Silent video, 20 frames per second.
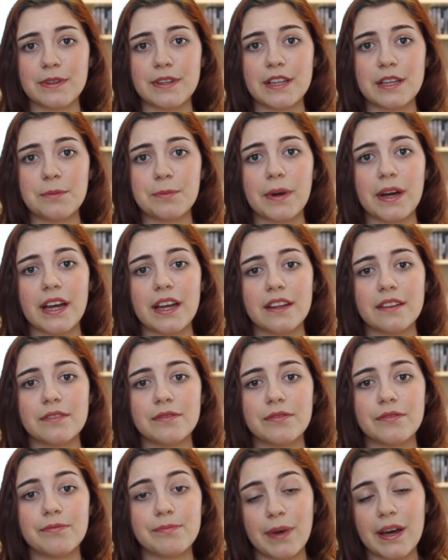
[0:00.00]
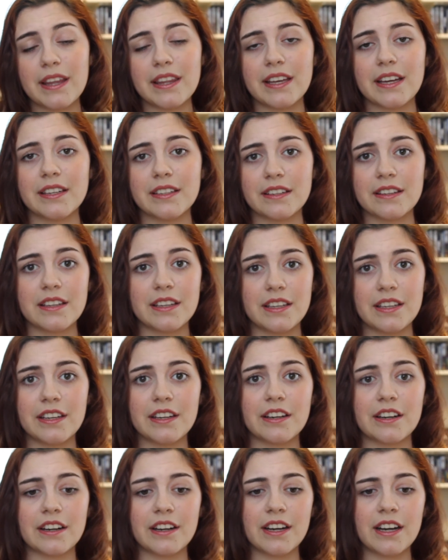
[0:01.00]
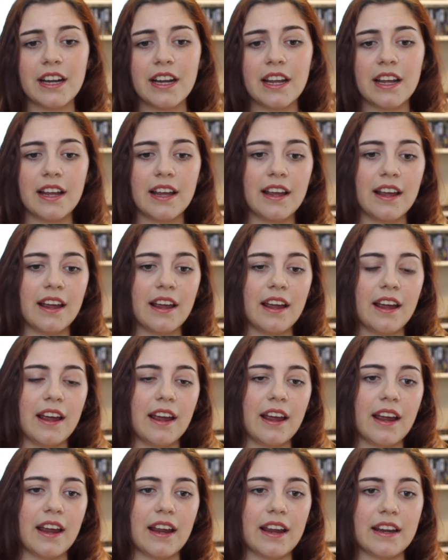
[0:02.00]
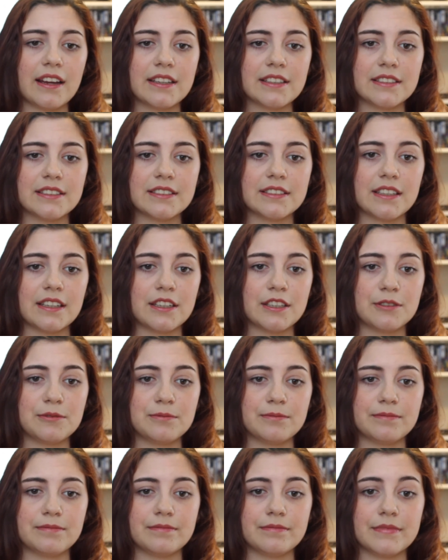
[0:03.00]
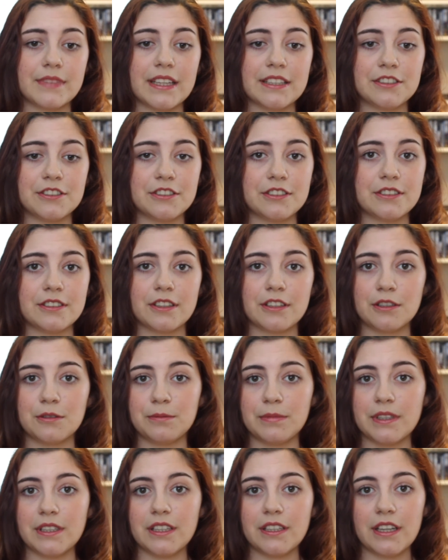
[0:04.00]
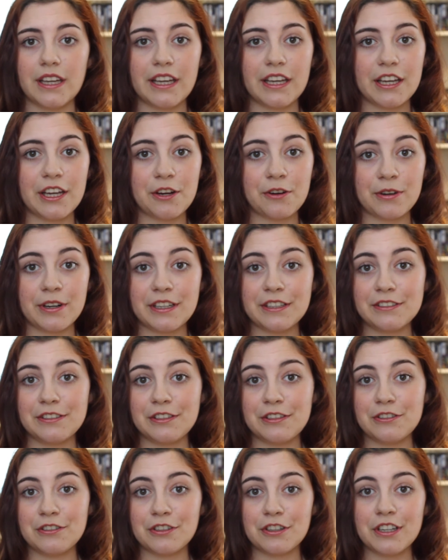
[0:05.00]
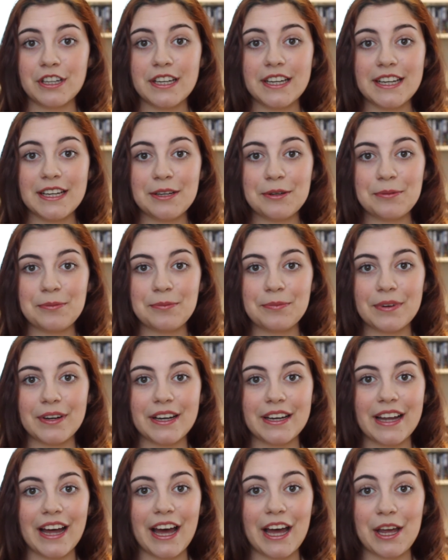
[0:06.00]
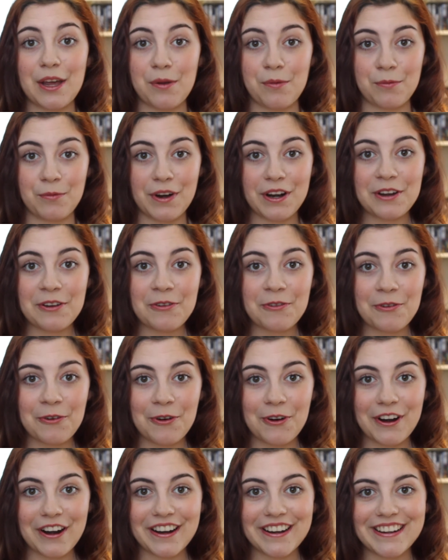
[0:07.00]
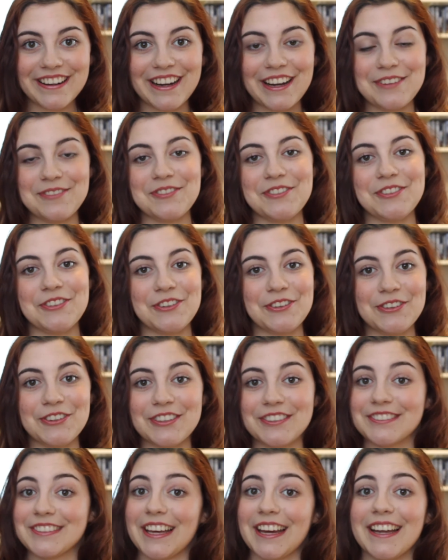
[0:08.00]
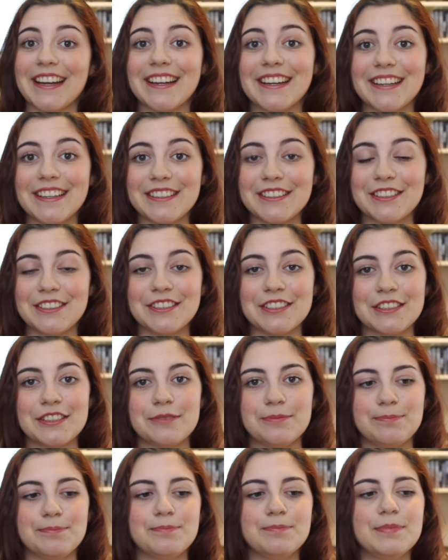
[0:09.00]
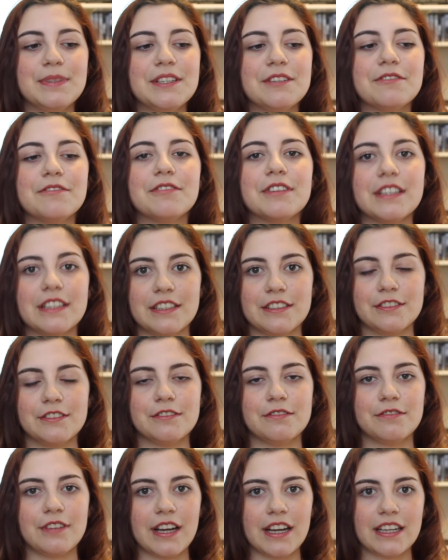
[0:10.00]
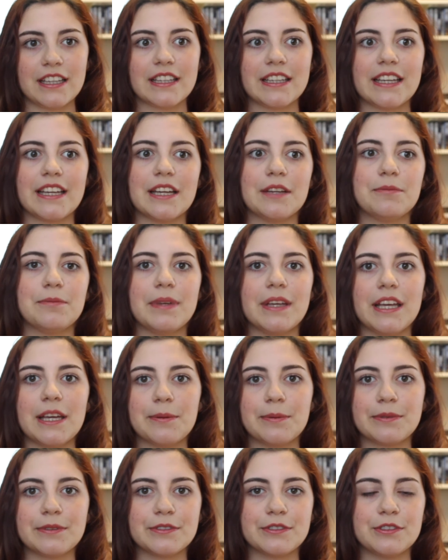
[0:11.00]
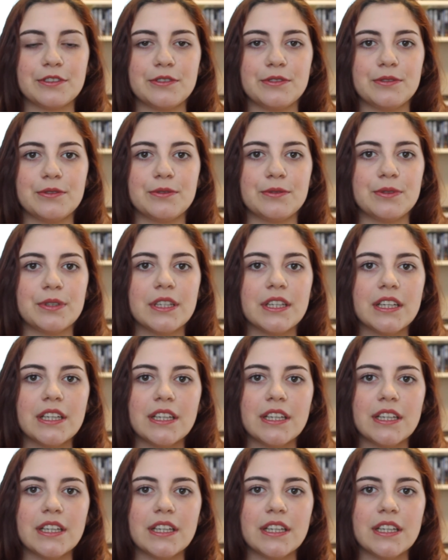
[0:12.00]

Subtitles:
with it by the end of the year. And that's just going to be a crazy journey, but I am ready for it. I'm so excited to just be finished finally and be able to